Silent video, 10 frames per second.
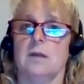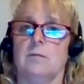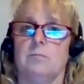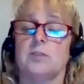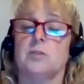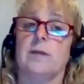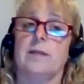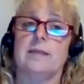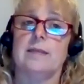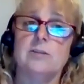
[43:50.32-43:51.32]
between
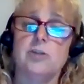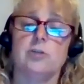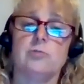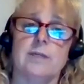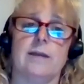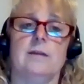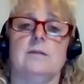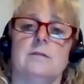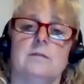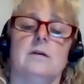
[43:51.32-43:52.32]
the issue
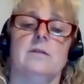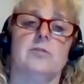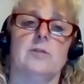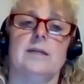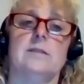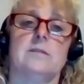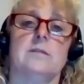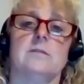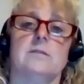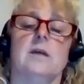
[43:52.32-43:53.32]
date of your
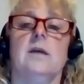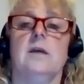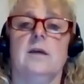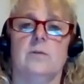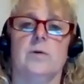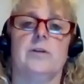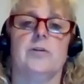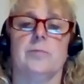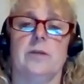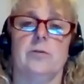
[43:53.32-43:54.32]
license and when you're
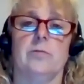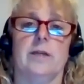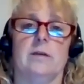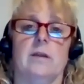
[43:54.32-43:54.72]
renewing.